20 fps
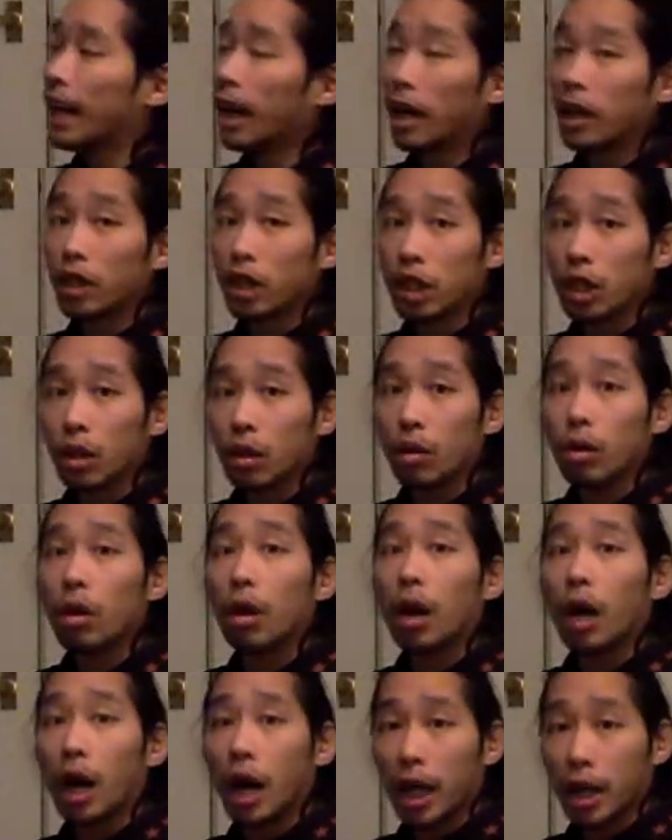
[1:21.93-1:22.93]
until
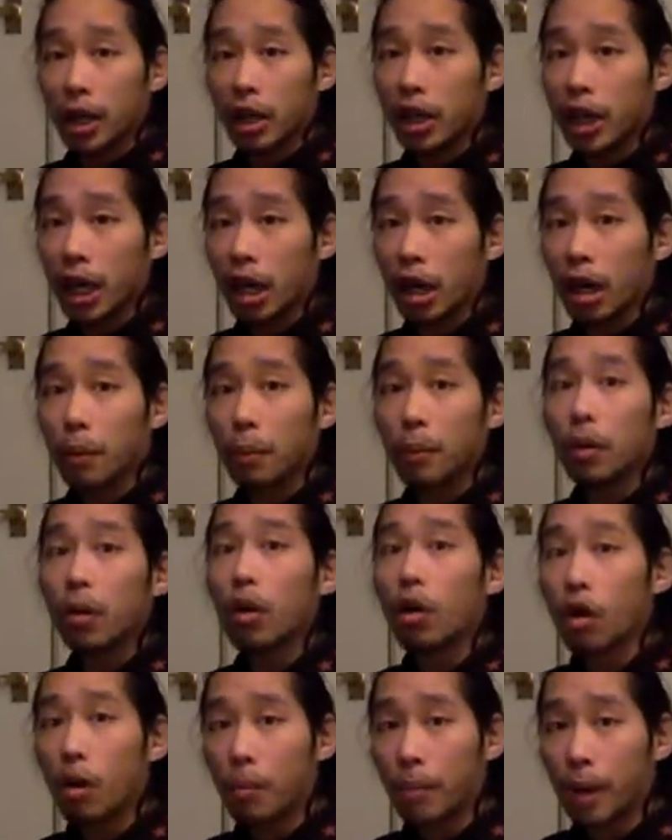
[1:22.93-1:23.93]
I can get up
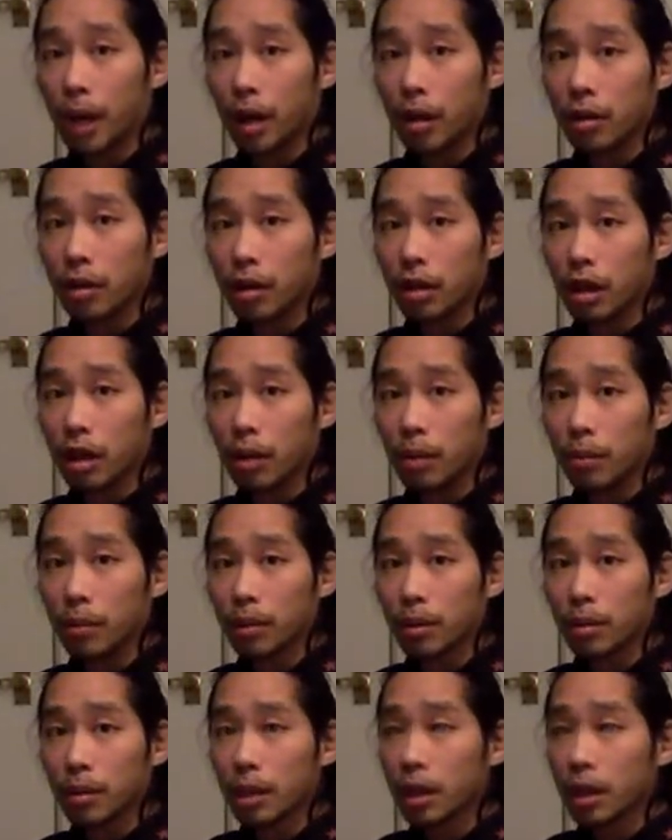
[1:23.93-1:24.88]
on my own terms.